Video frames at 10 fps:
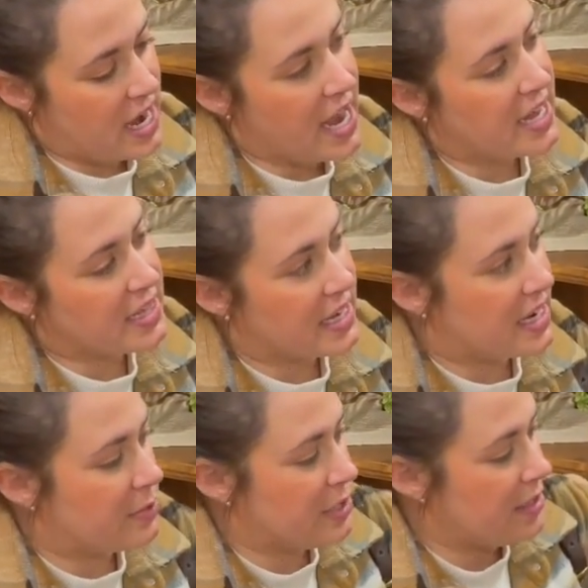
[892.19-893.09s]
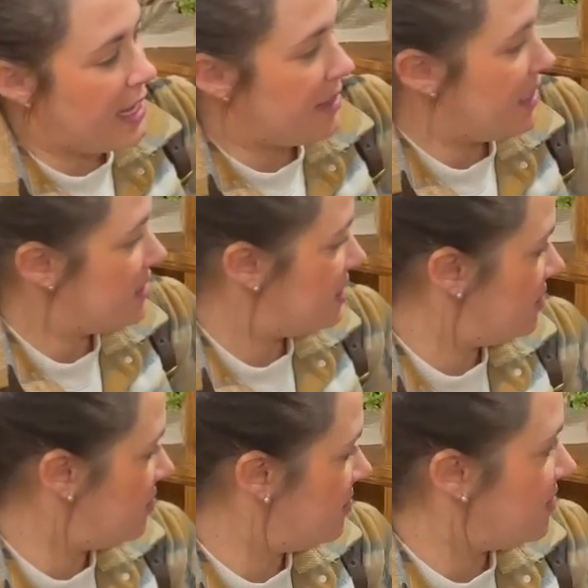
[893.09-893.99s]
I to your think collection. I will add that. That'll be
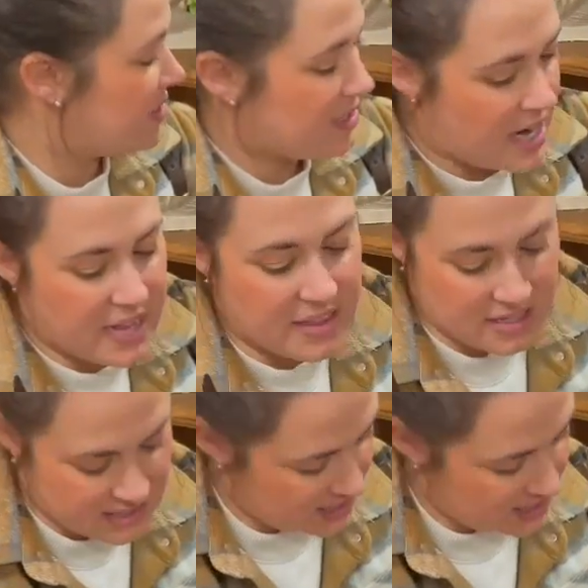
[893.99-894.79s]
great for your market. I think so.